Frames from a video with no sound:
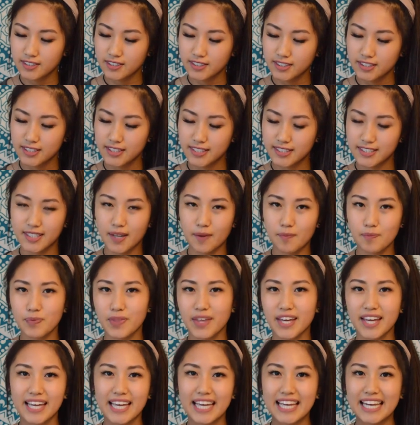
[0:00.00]

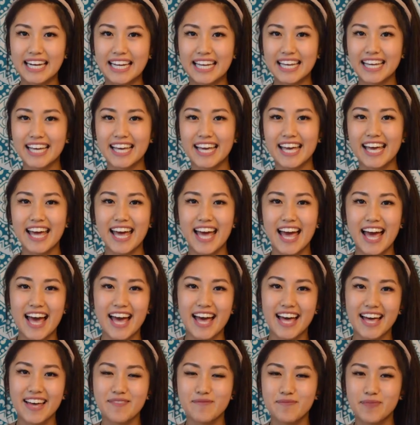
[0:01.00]
something in it,
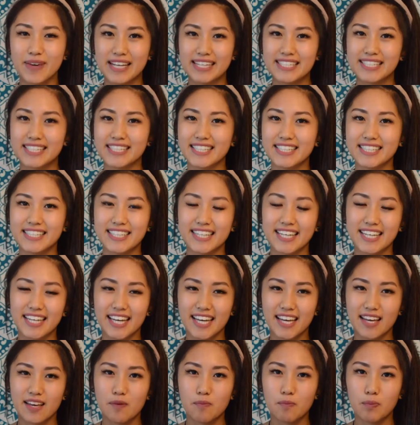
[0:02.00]
and
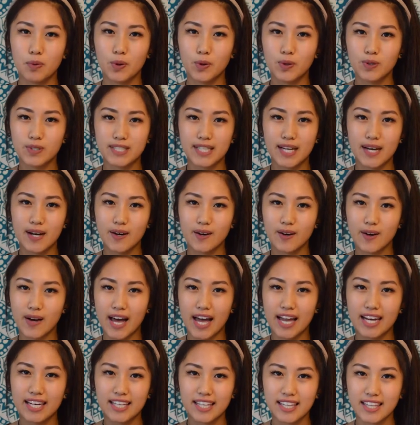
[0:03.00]
basically it pulls out
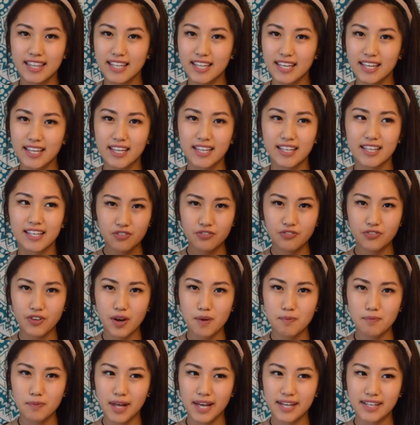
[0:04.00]
anything
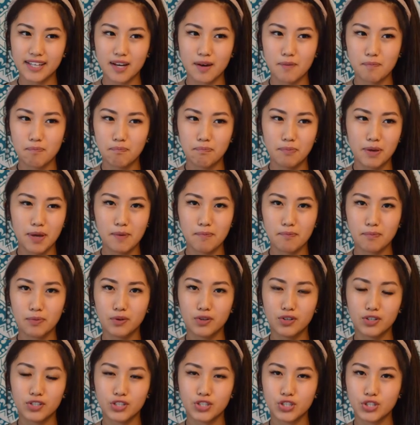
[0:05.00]
from like a
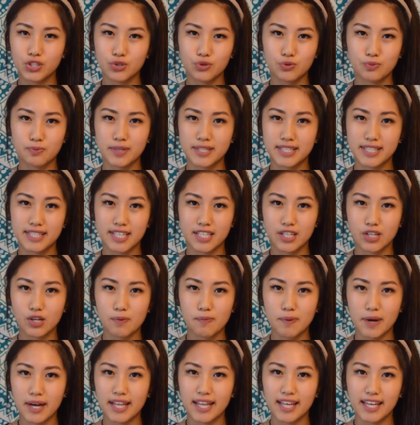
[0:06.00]
pimple to
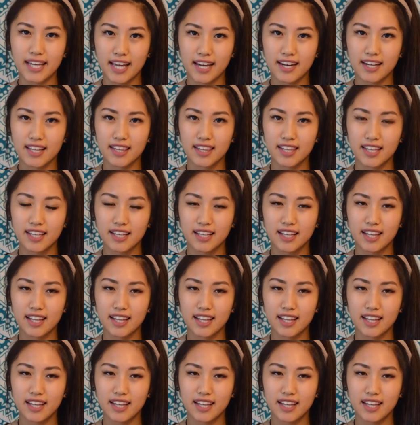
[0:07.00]
mosquito bite, like anything